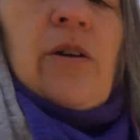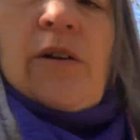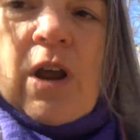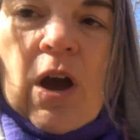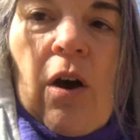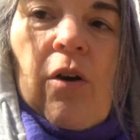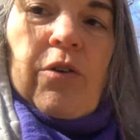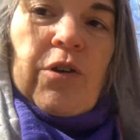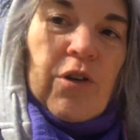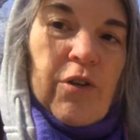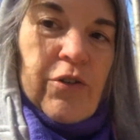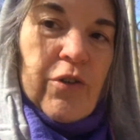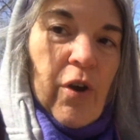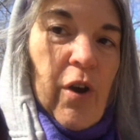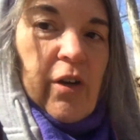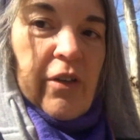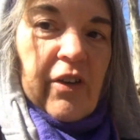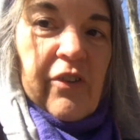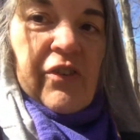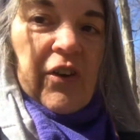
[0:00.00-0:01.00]
no, your
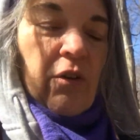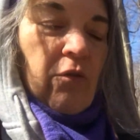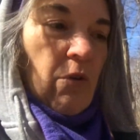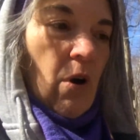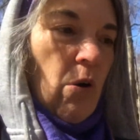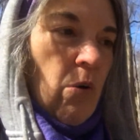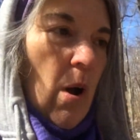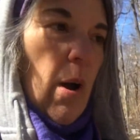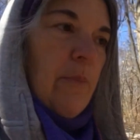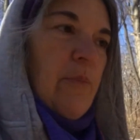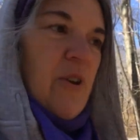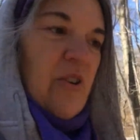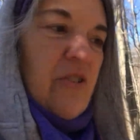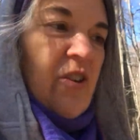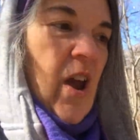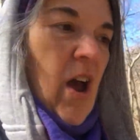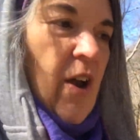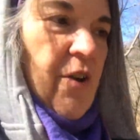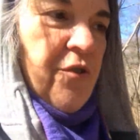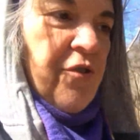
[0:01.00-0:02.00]
dog doesn't grow up
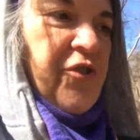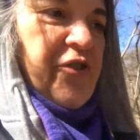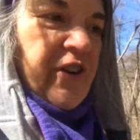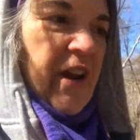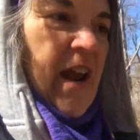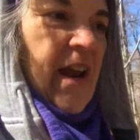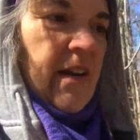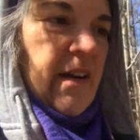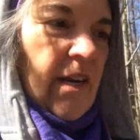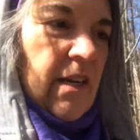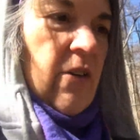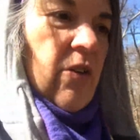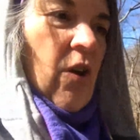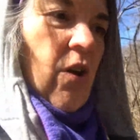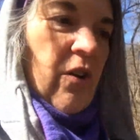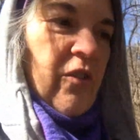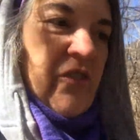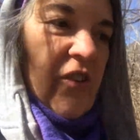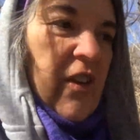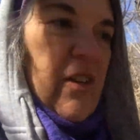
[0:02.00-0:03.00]
just understanding
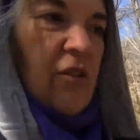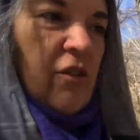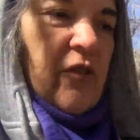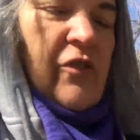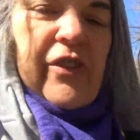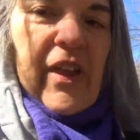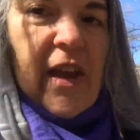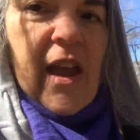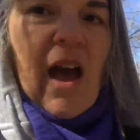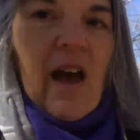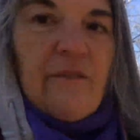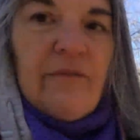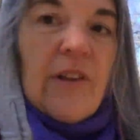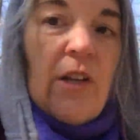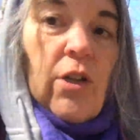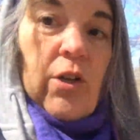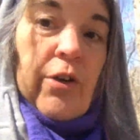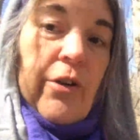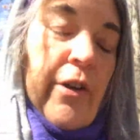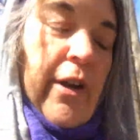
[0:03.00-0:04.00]
dog signals. They have
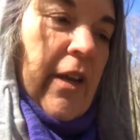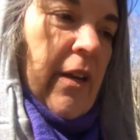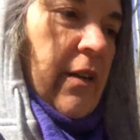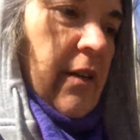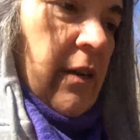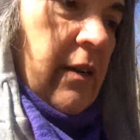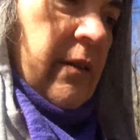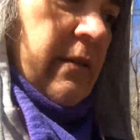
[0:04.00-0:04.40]
to learn it.